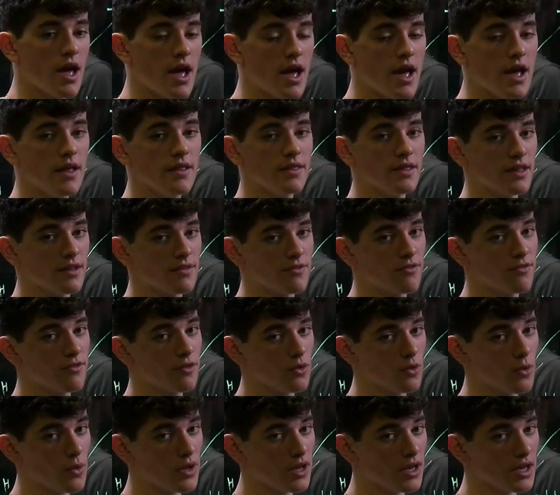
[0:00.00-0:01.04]
and the
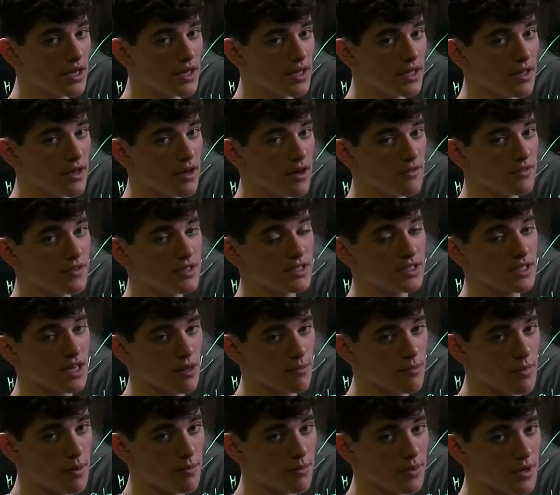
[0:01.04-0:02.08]
fluidity of the cell
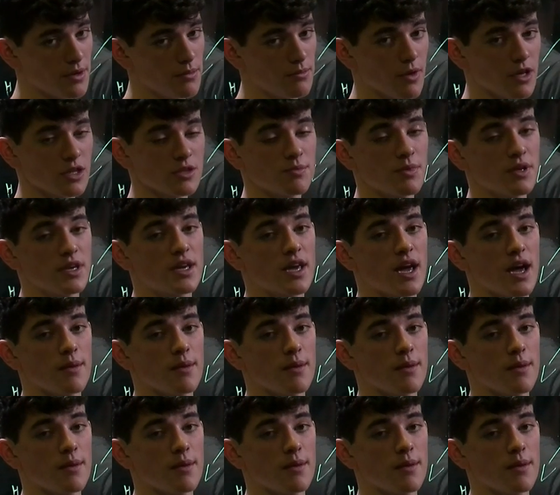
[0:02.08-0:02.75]
membrane must be